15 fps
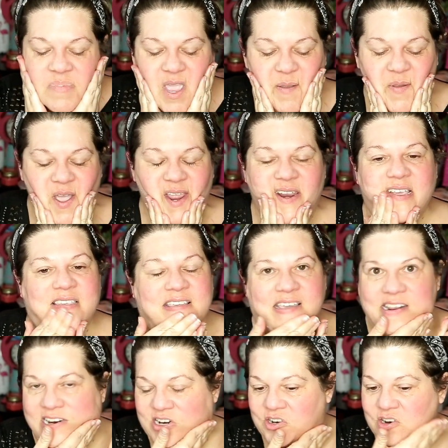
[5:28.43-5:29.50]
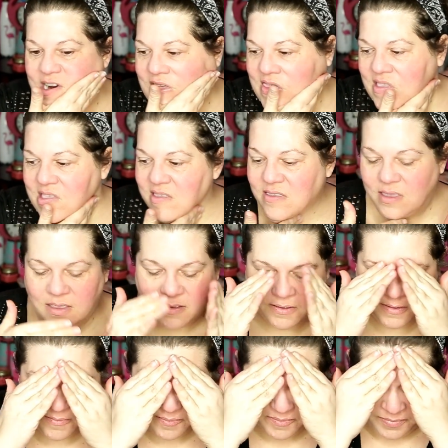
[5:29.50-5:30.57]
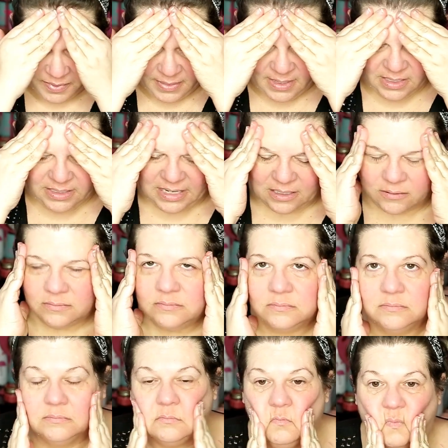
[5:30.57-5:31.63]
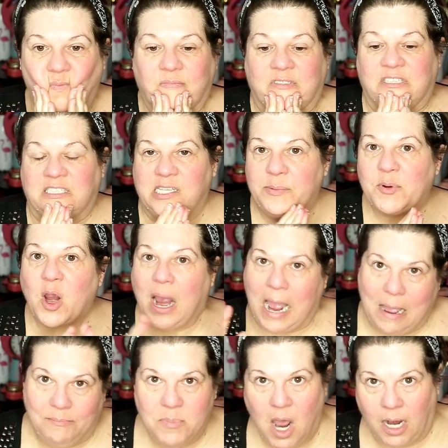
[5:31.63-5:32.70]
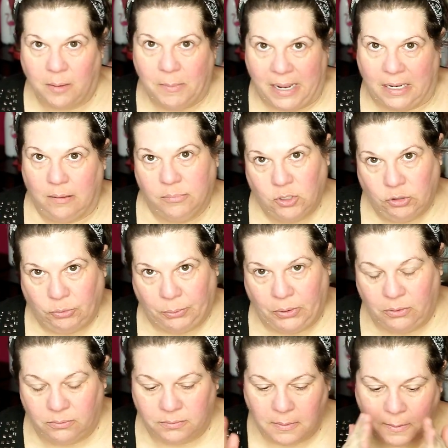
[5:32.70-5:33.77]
I'm kind of excited to try this. Now, disclaimer, I'm not a makeup guru.